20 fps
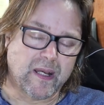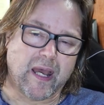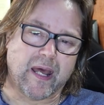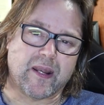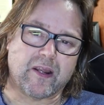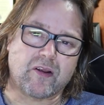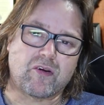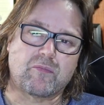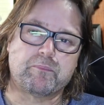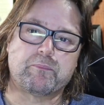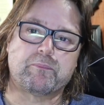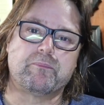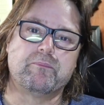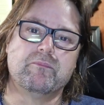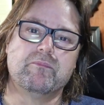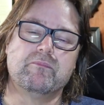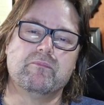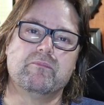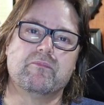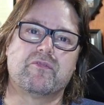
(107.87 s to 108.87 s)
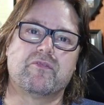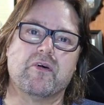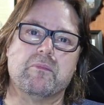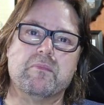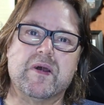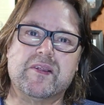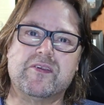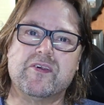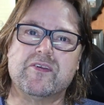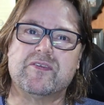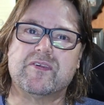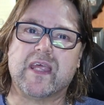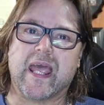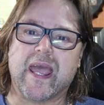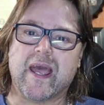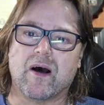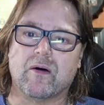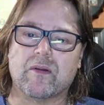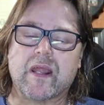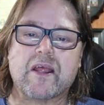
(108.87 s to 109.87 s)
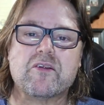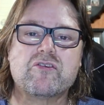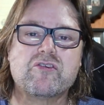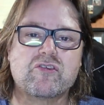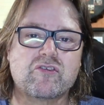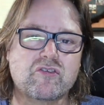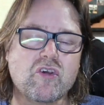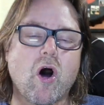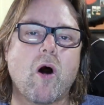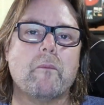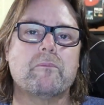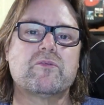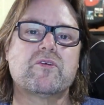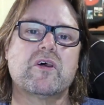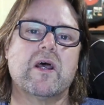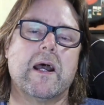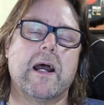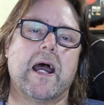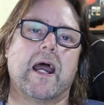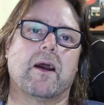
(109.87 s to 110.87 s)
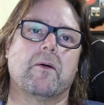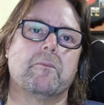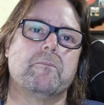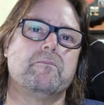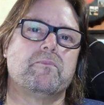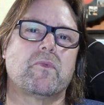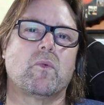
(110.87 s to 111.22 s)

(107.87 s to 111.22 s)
and it fermented down and stopped at